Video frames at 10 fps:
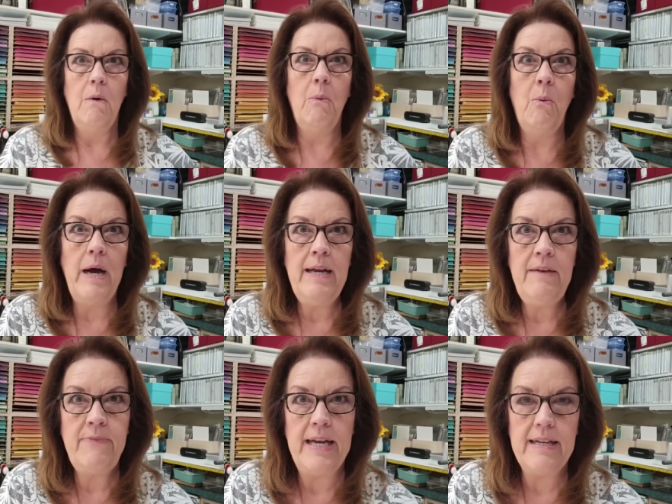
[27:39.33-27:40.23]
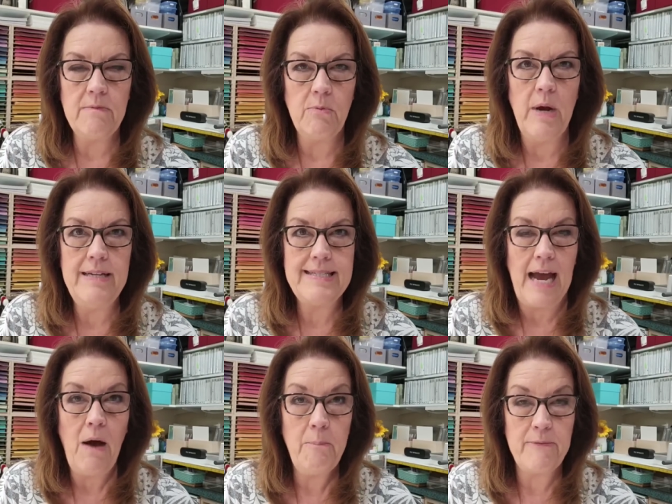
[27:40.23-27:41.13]
what if it runs
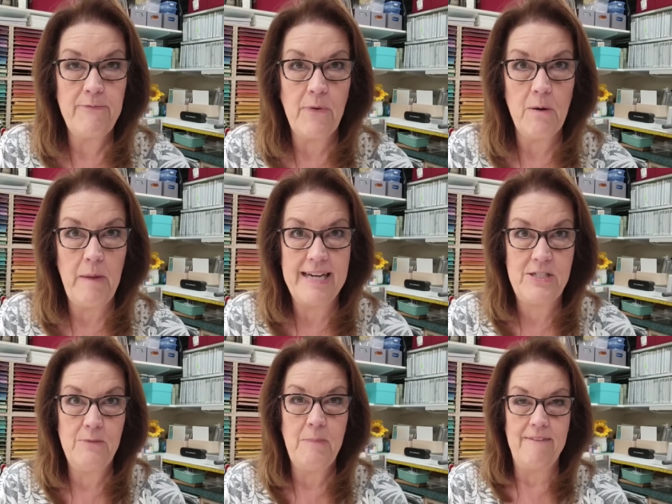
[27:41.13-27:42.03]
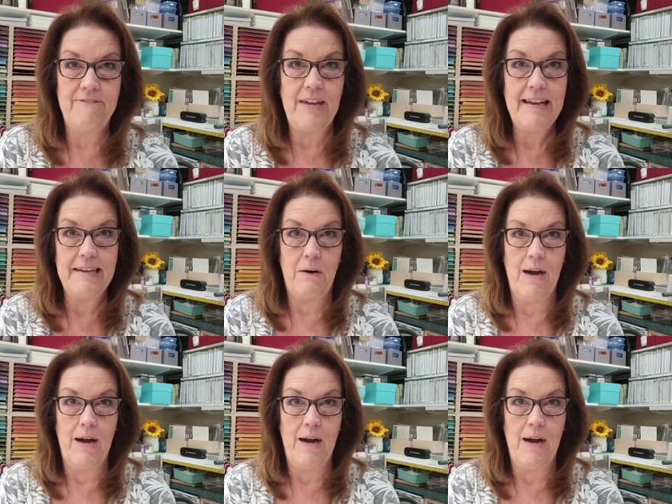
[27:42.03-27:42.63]
out before I do my video?